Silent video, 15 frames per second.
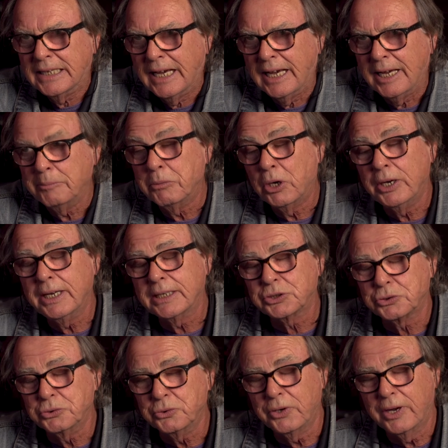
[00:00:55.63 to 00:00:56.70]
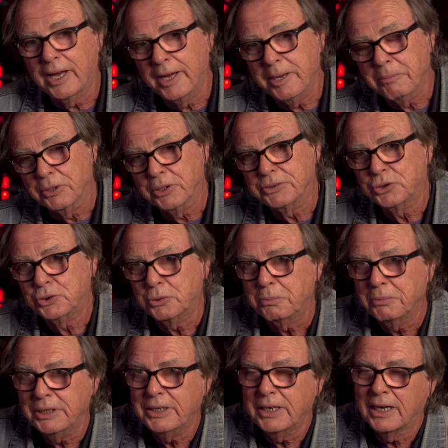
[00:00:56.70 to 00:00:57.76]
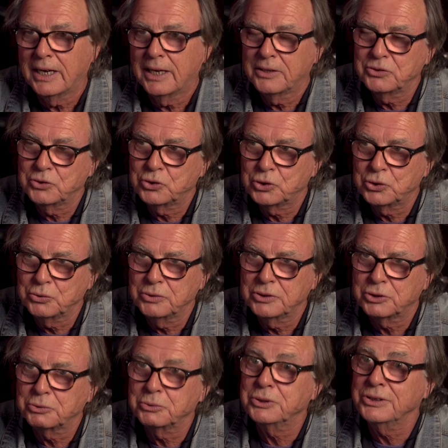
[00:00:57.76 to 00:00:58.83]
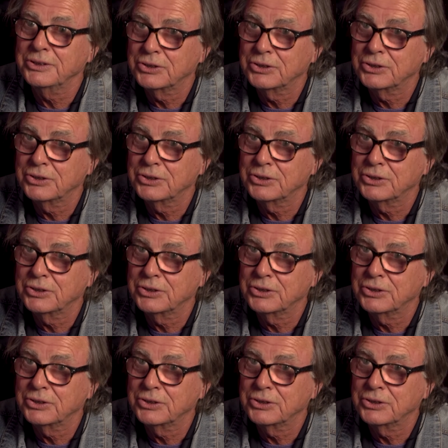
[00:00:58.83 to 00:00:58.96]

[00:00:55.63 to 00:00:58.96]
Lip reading: And my next door neighbour took me down to, this was in